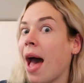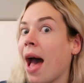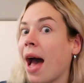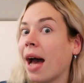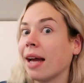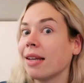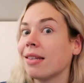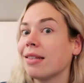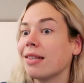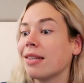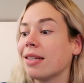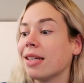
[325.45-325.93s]

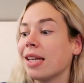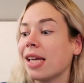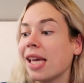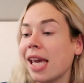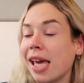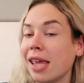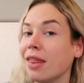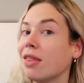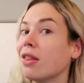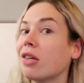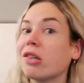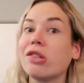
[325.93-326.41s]
at
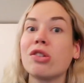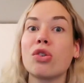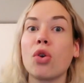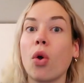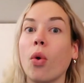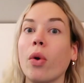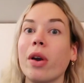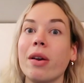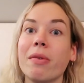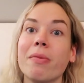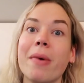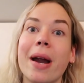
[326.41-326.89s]
in the
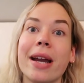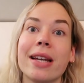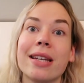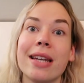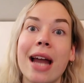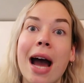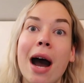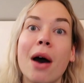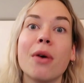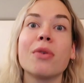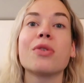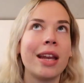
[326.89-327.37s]
story right
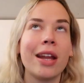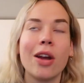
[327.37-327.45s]
now.